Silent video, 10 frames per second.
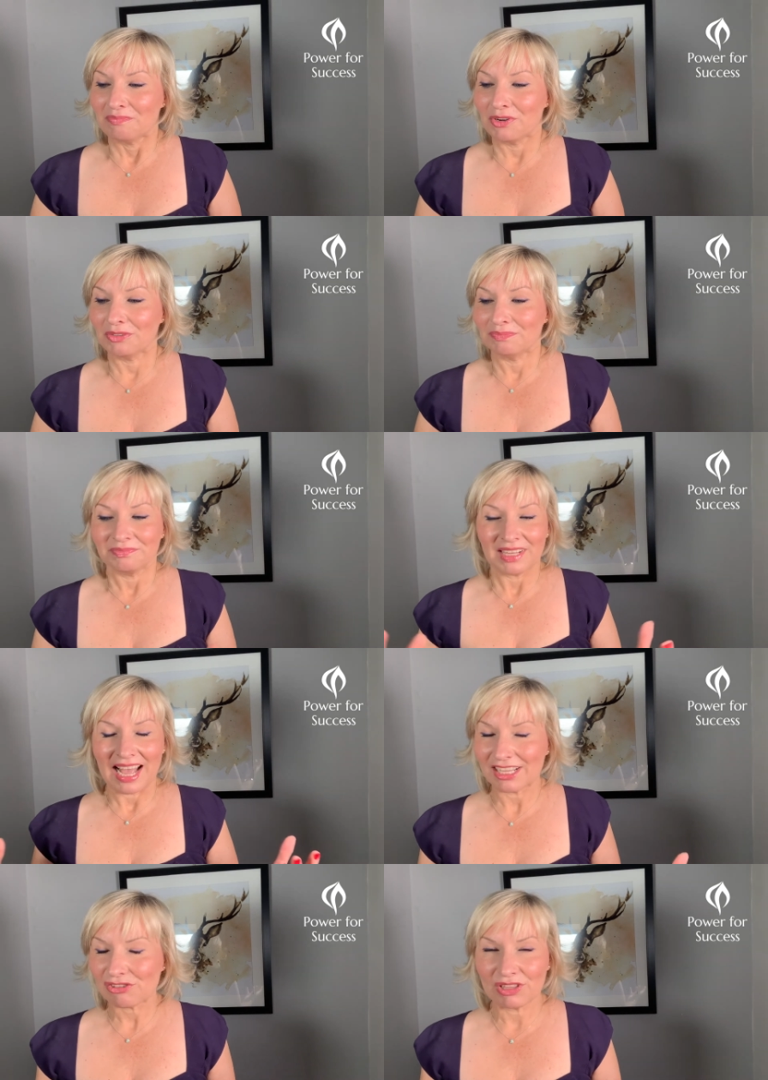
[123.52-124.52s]
But
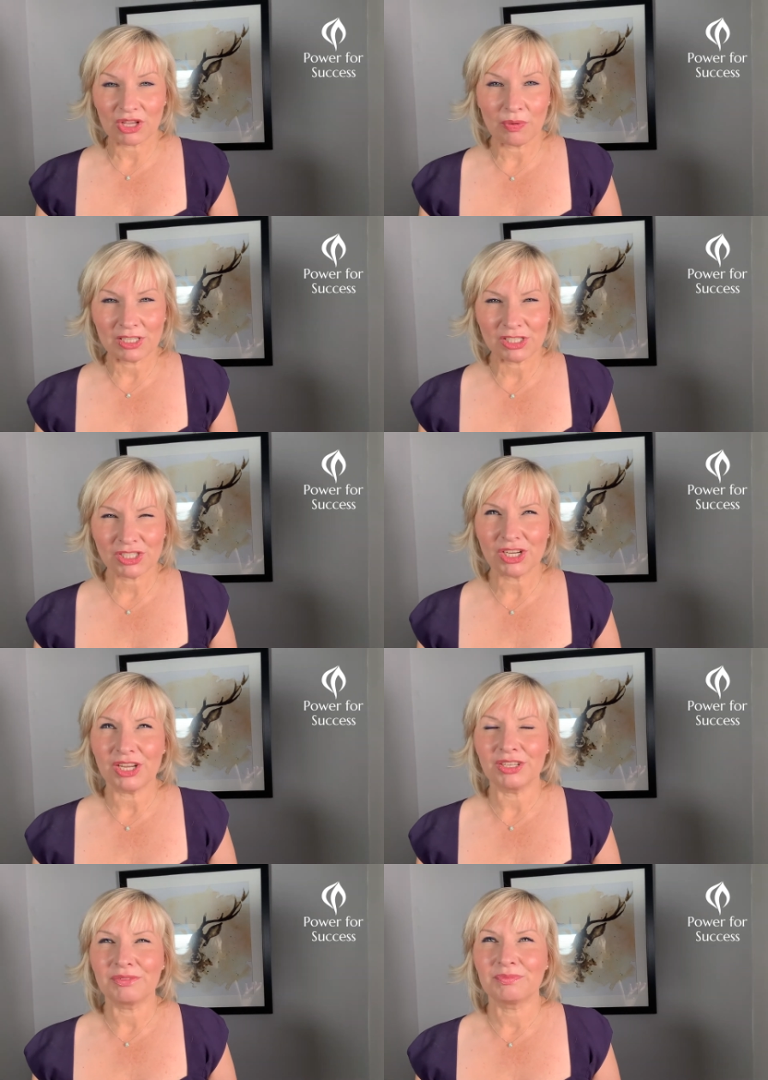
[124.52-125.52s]
answering the
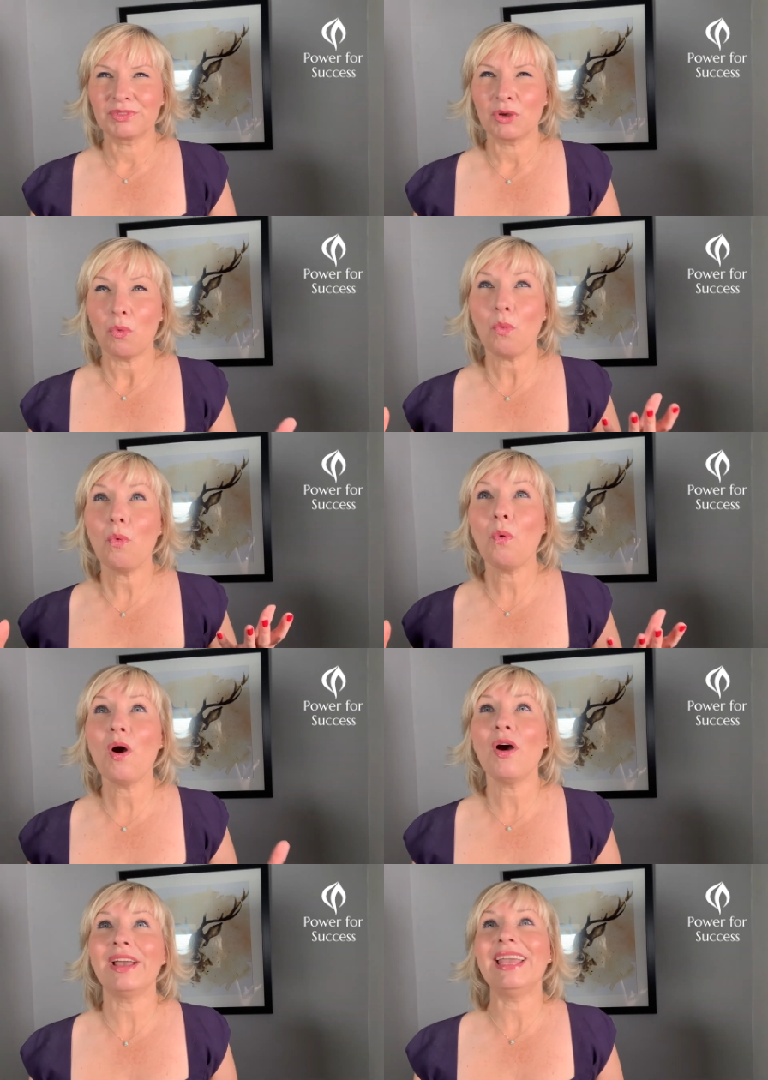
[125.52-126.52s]
question,
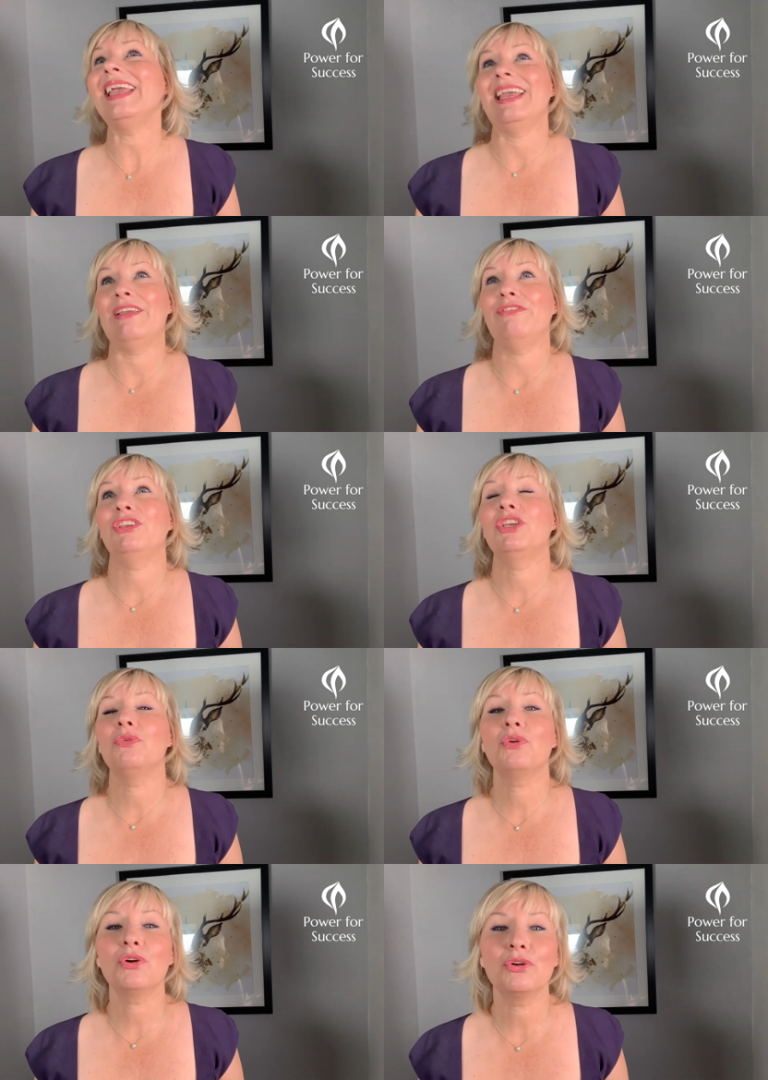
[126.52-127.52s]
what if
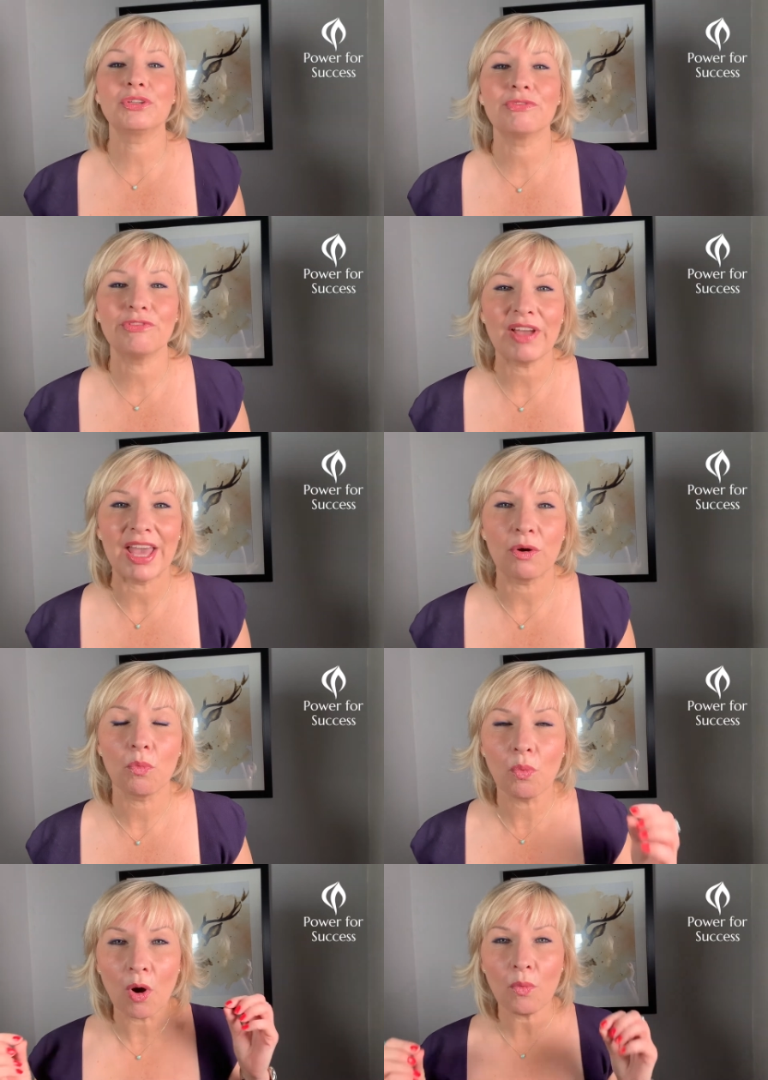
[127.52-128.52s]
you couldn't fail?
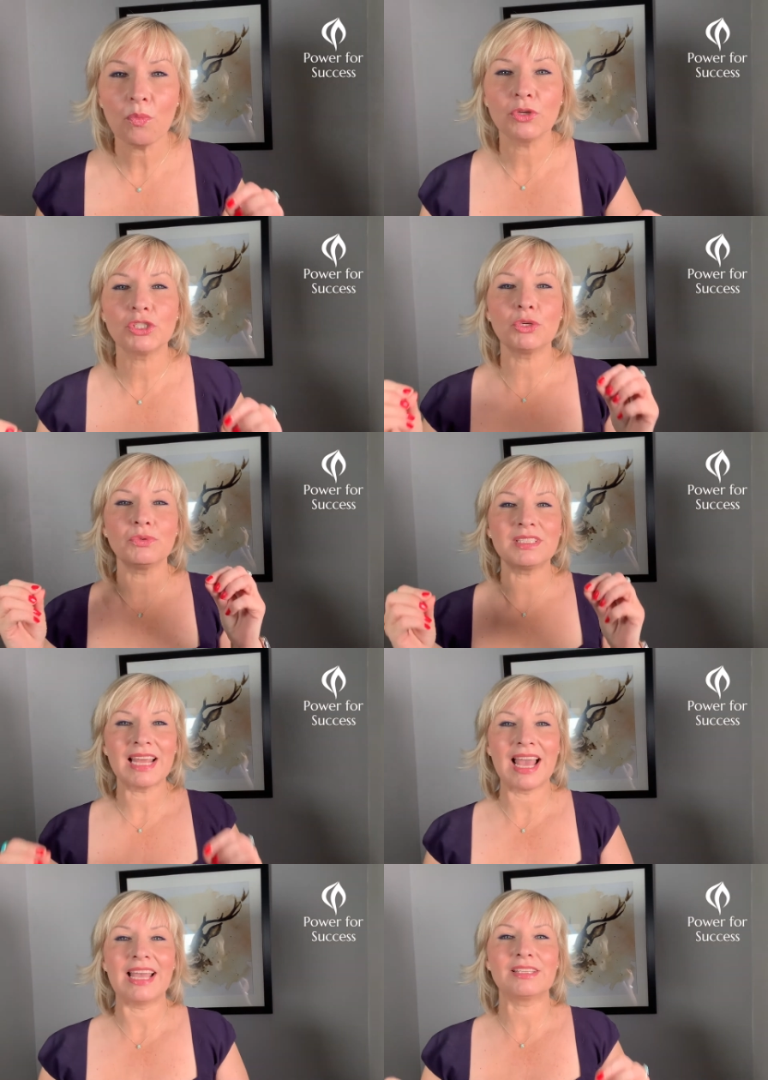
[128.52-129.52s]
What would you
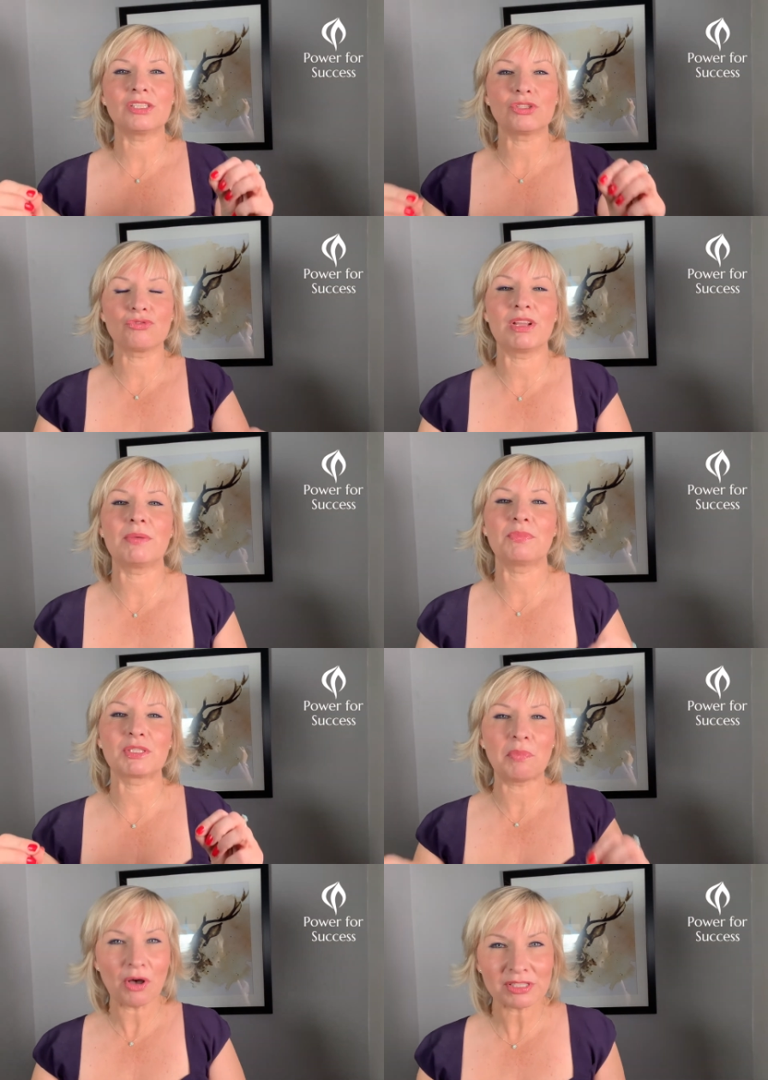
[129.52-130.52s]
dare to dream
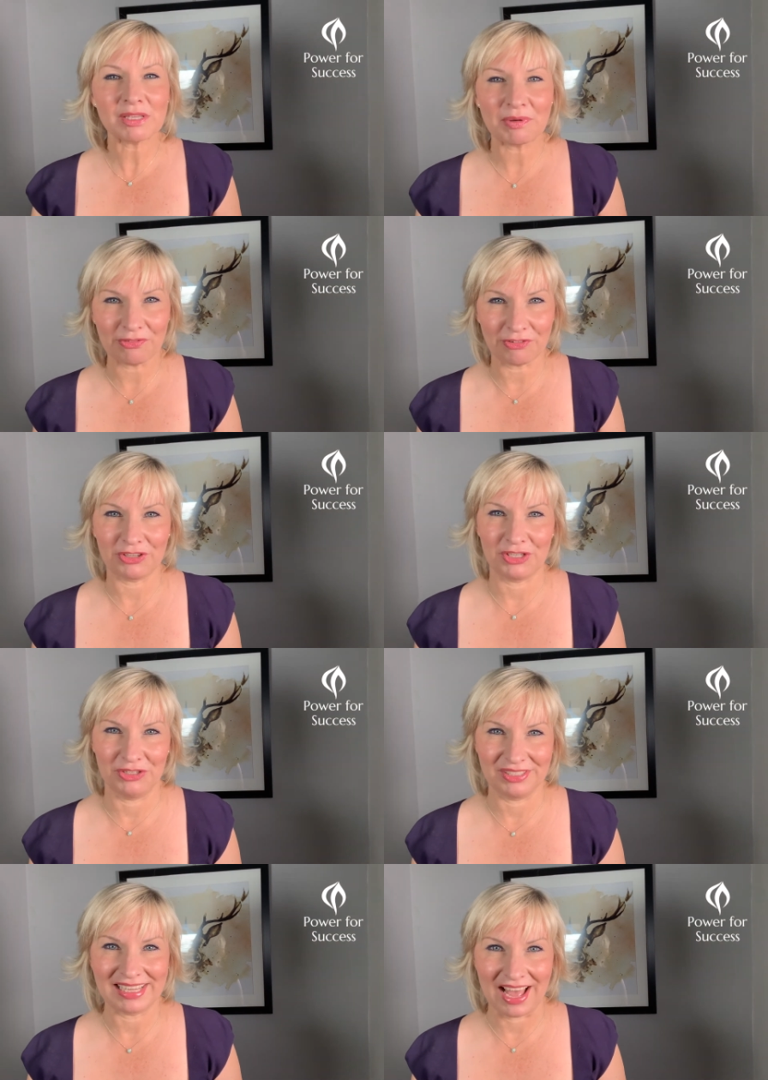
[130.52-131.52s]
was possible for
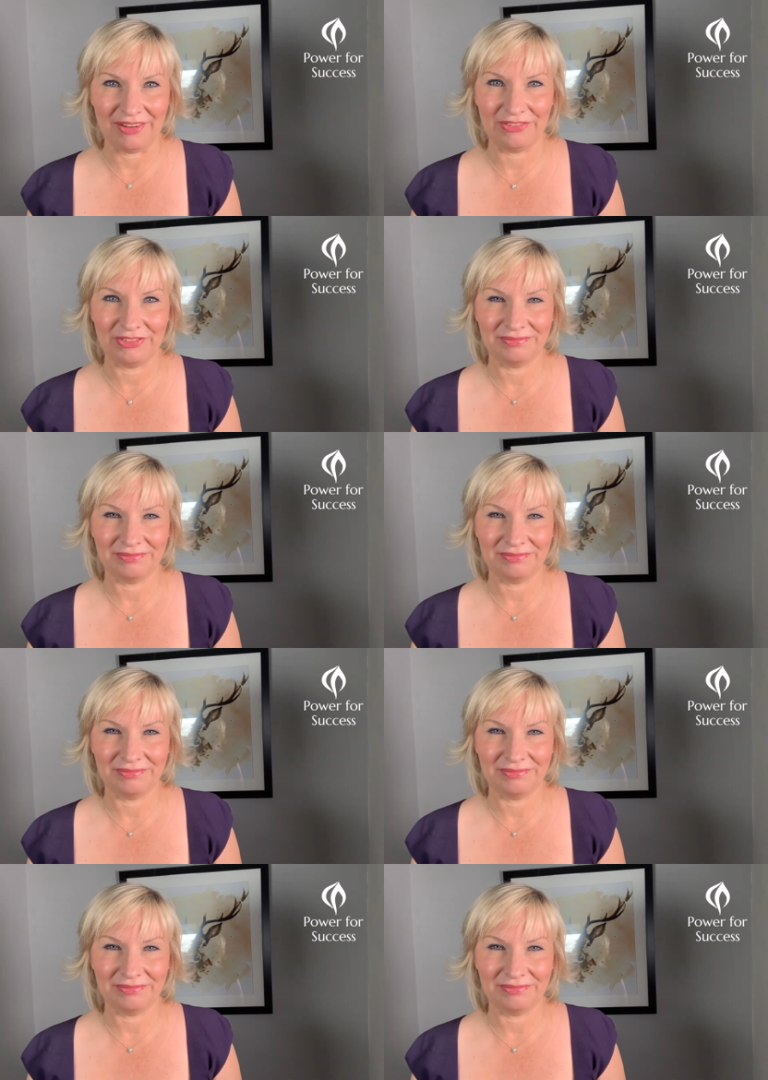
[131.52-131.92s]
yourself?